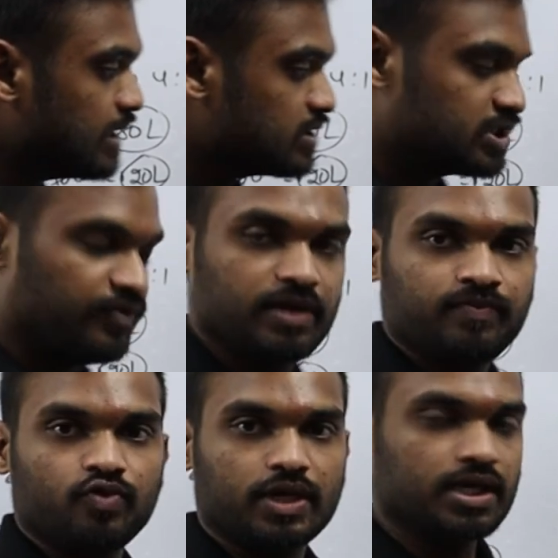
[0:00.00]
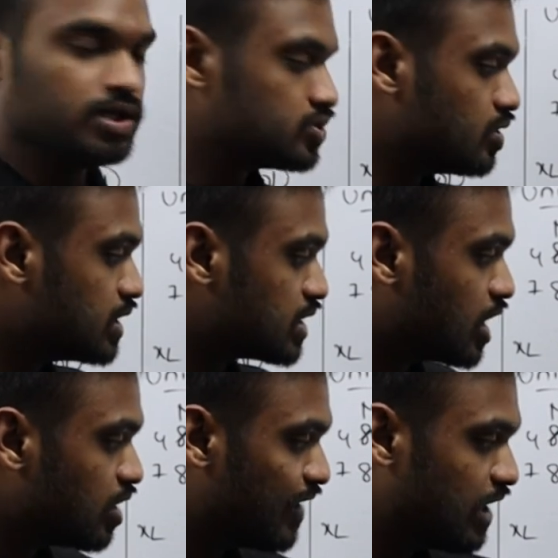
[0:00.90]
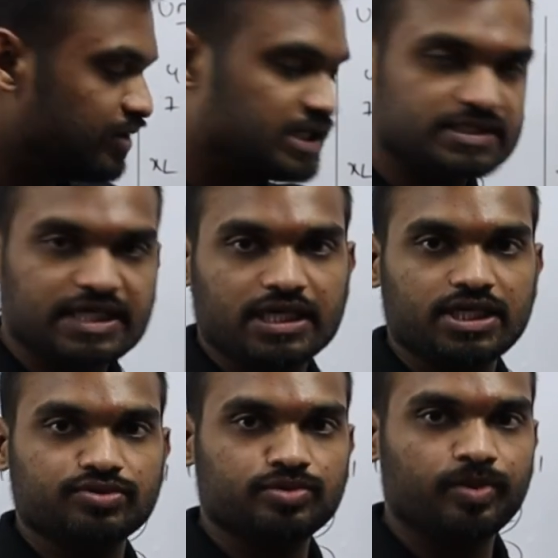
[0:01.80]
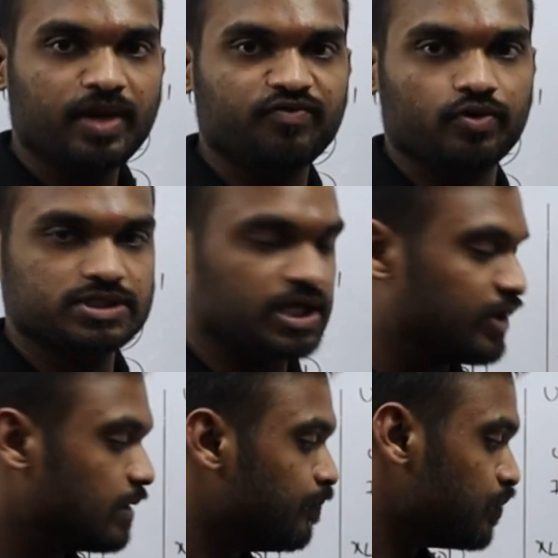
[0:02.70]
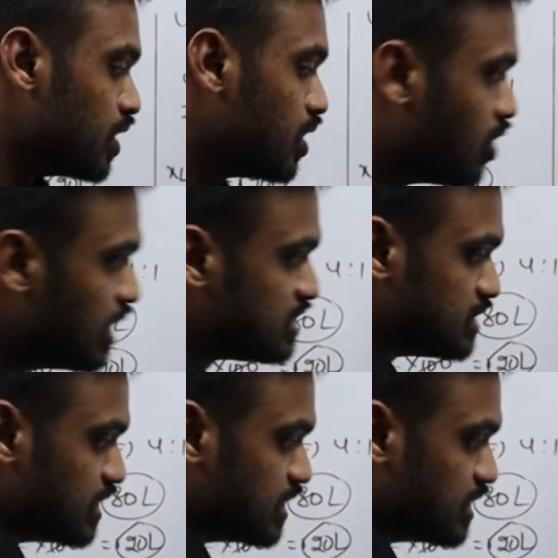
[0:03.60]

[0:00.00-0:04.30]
by 7. Okay, so the third value is exactly divisible by 7. Now let's